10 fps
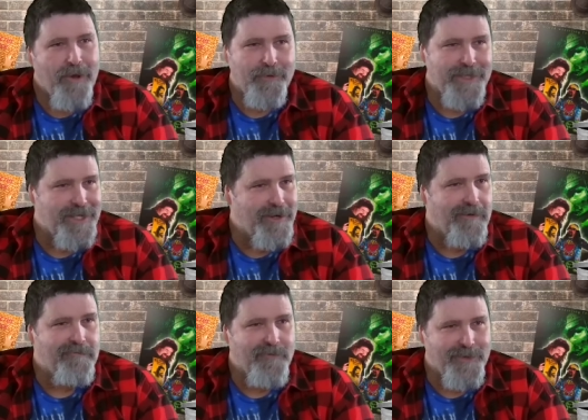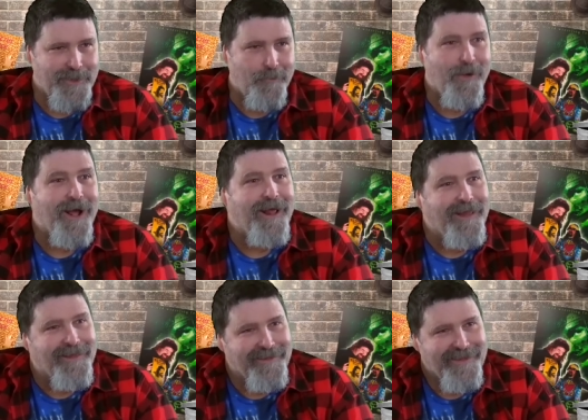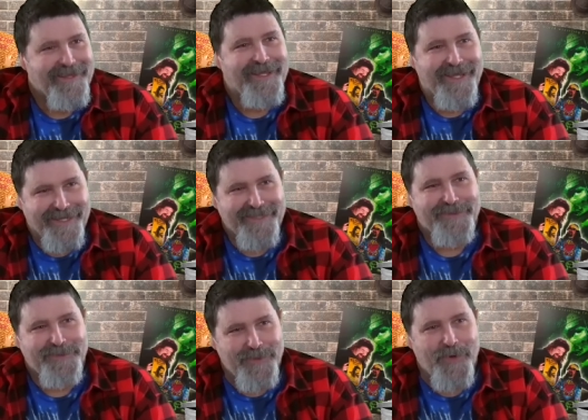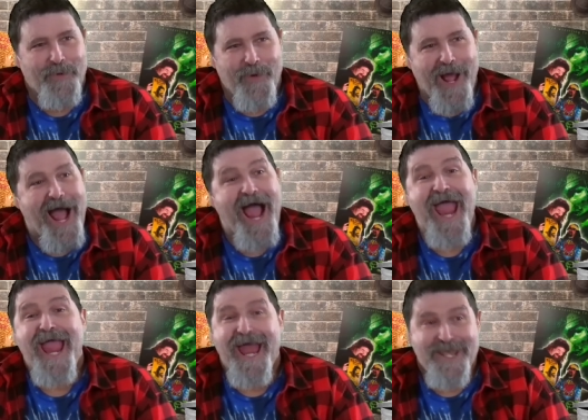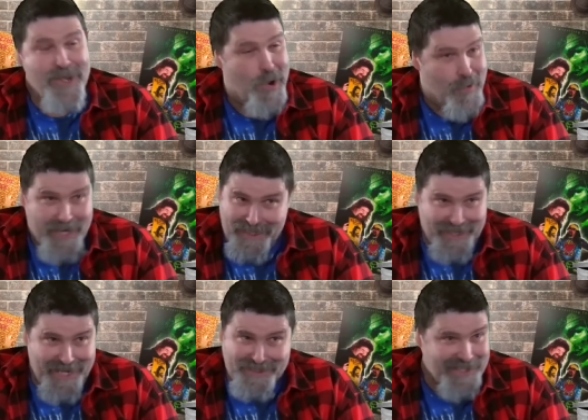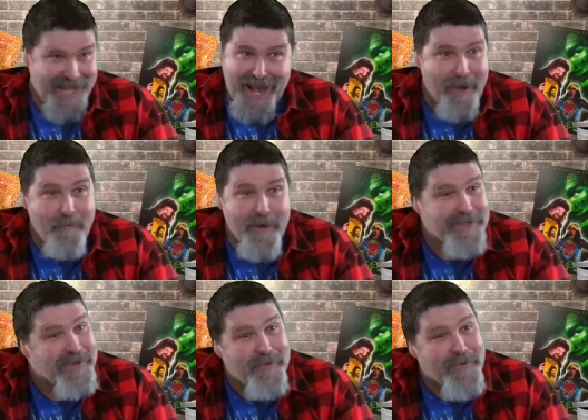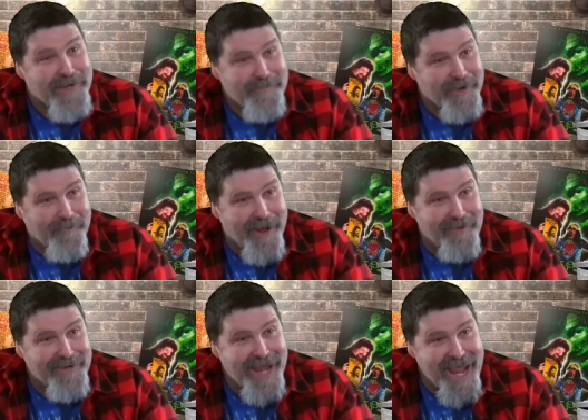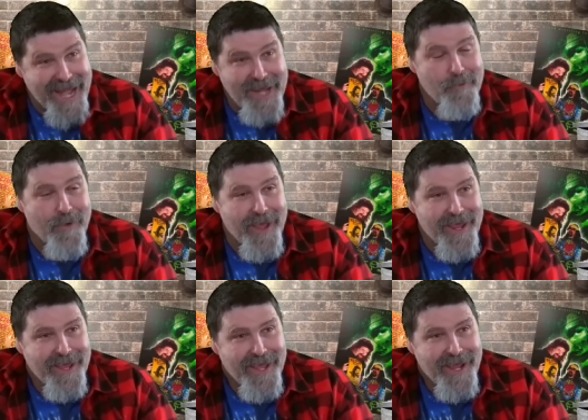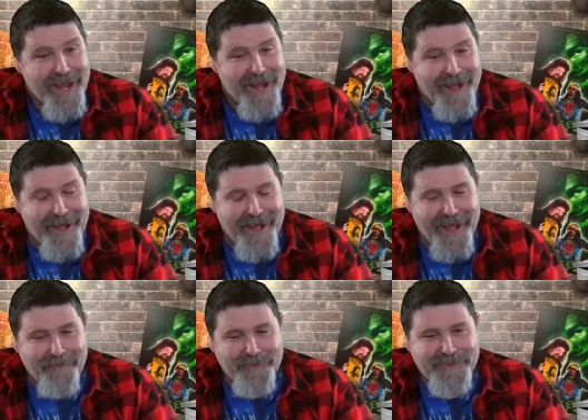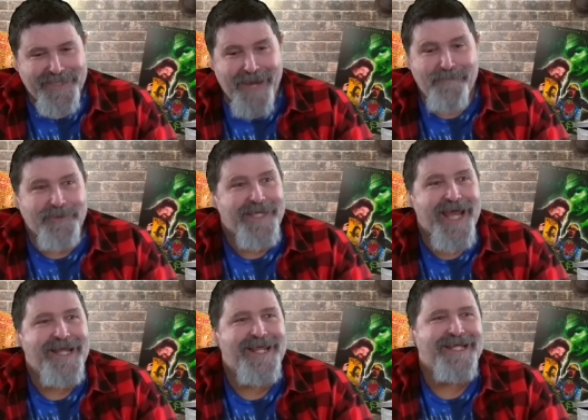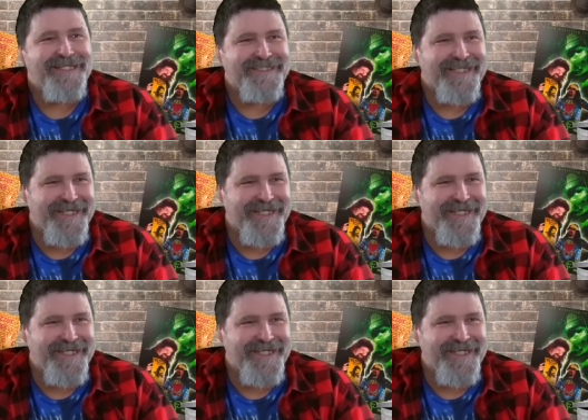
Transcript: here for a little while." So I had no inclination that I wasn't going to be around anyway. Right. Uh, I was simultaneously